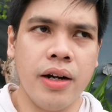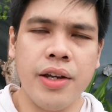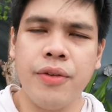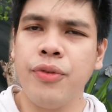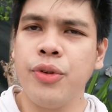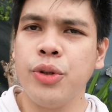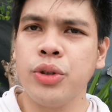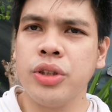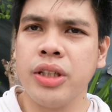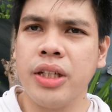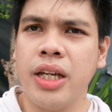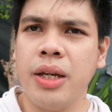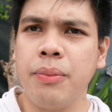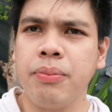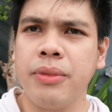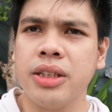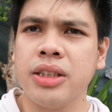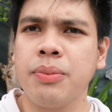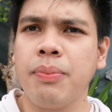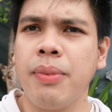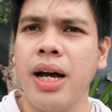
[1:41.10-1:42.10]
if you skip
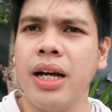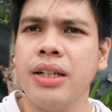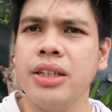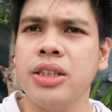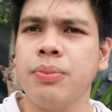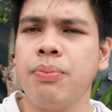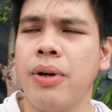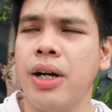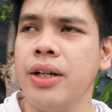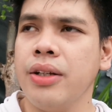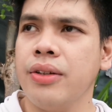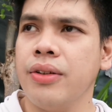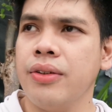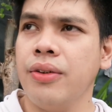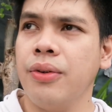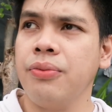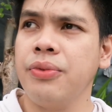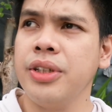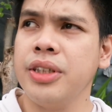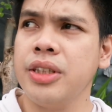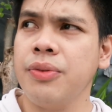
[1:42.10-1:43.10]
the Spanish part
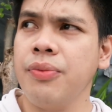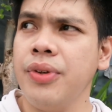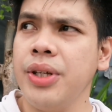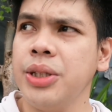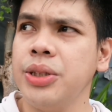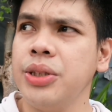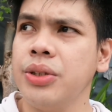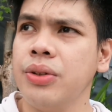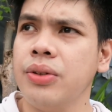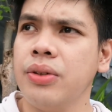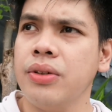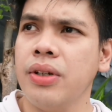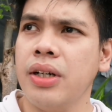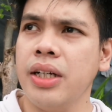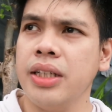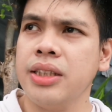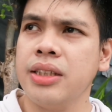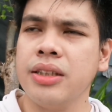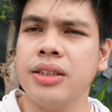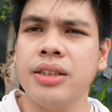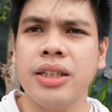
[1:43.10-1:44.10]
of this video,
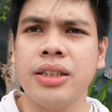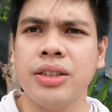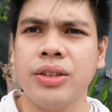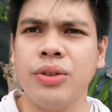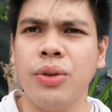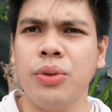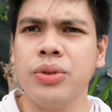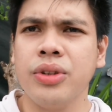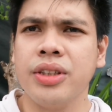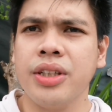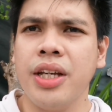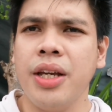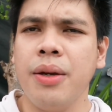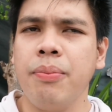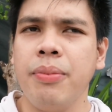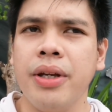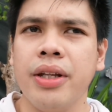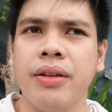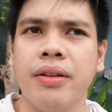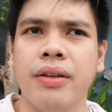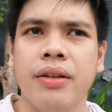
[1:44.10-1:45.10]
I suggest don't
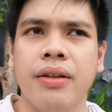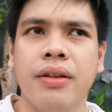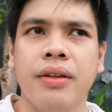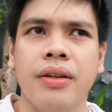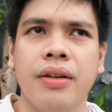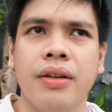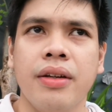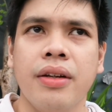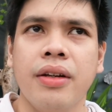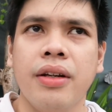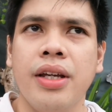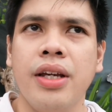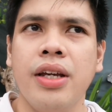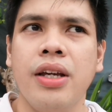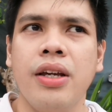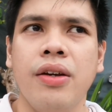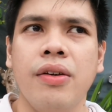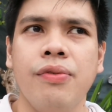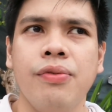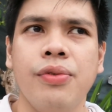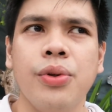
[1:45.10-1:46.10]
skip it.
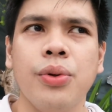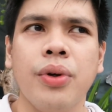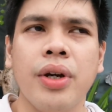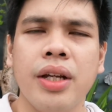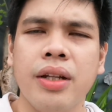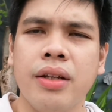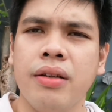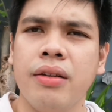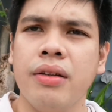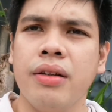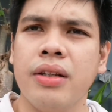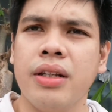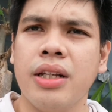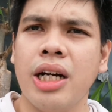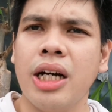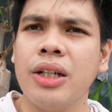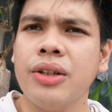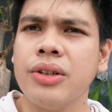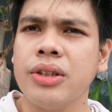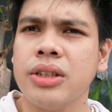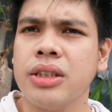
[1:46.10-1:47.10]
If you can
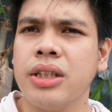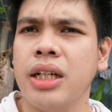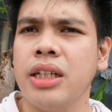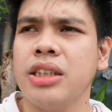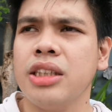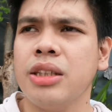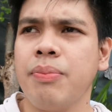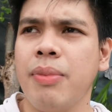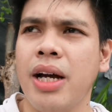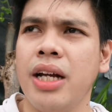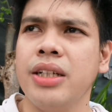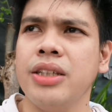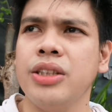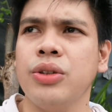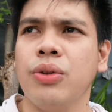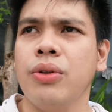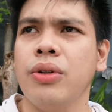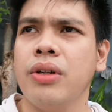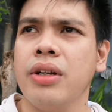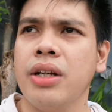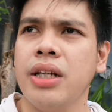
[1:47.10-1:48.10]
understand
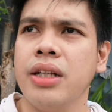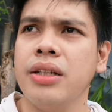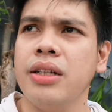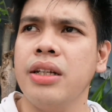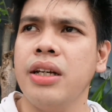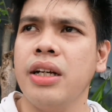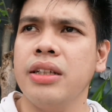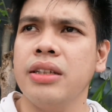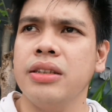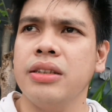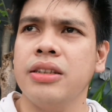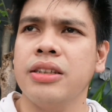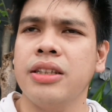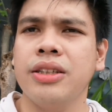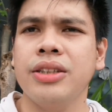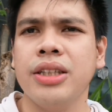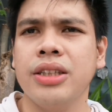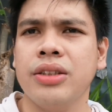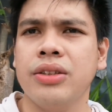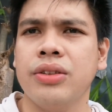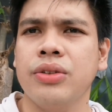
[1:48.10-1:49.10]
Spanish already, I
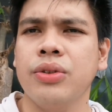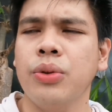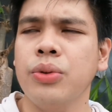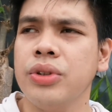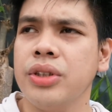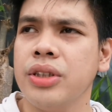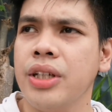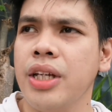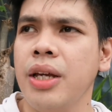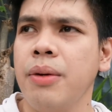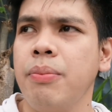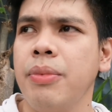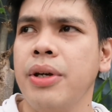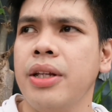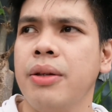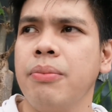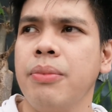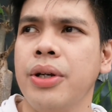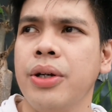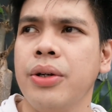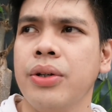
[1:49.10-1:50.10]
suggest don't skip
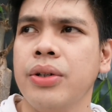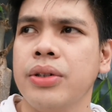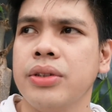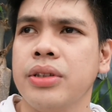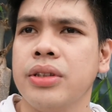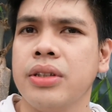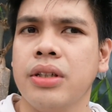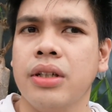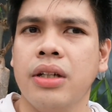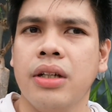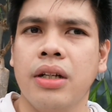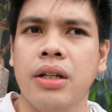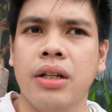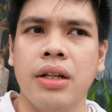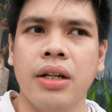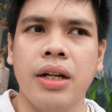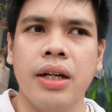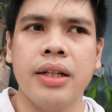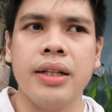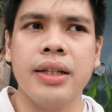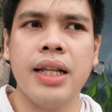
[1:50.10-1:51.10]
it because
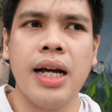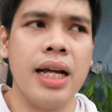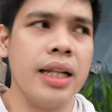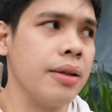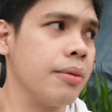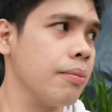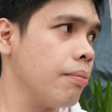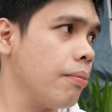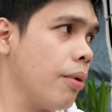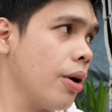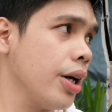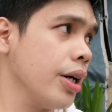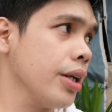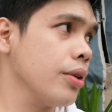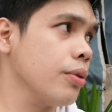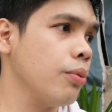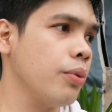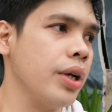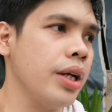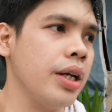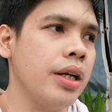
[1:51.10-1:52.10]
that part
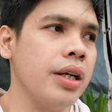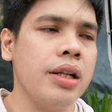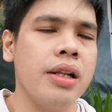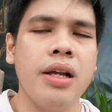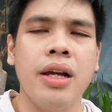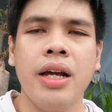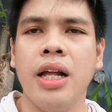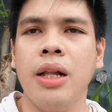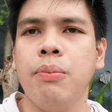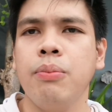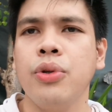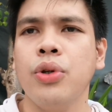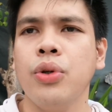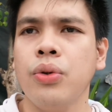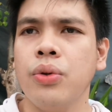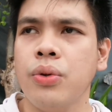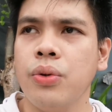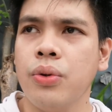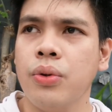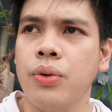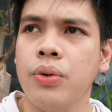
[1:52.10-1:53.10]
will help
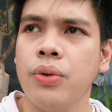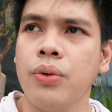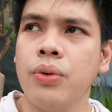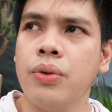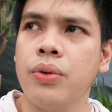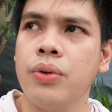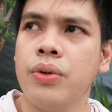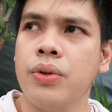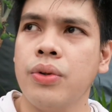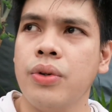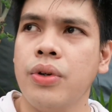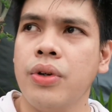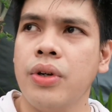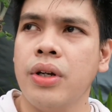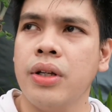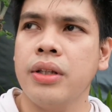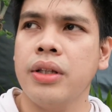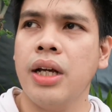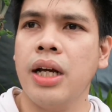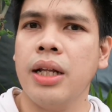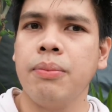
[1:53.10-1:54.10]
you.
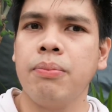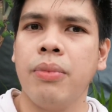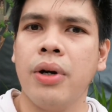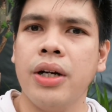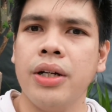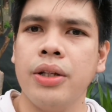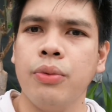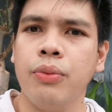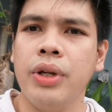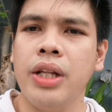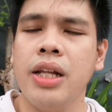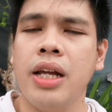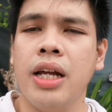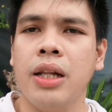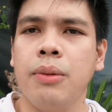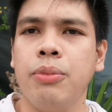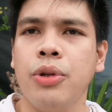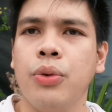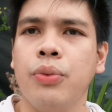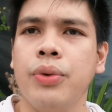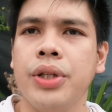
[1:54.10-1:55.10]
That part will
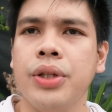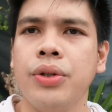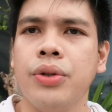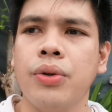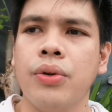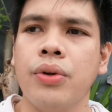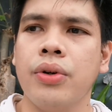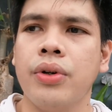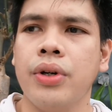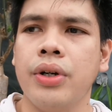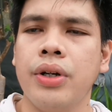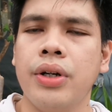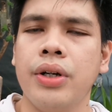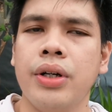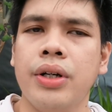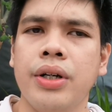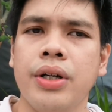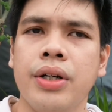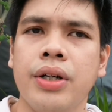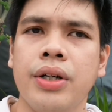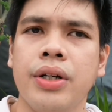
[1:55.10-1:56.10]
help you with
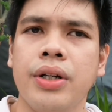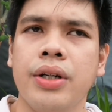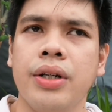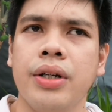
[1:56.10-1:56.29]
your